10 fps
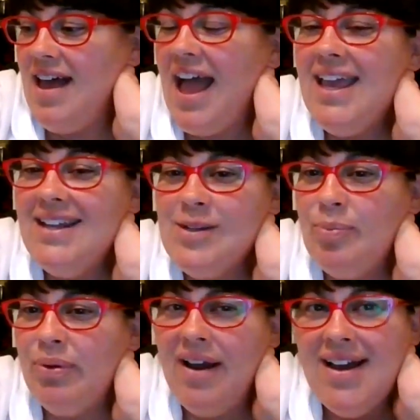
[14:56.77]
I get
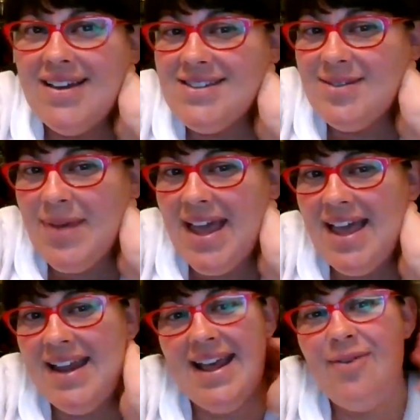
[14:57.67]
depressed,
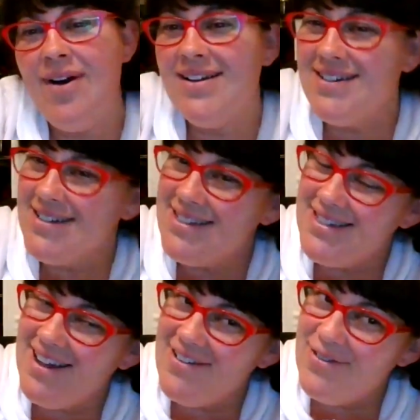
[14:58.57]
man. I watch this
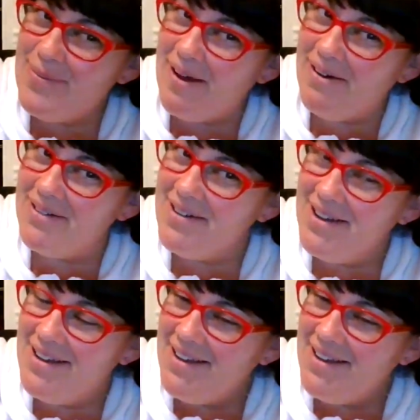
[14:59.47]
stuff about,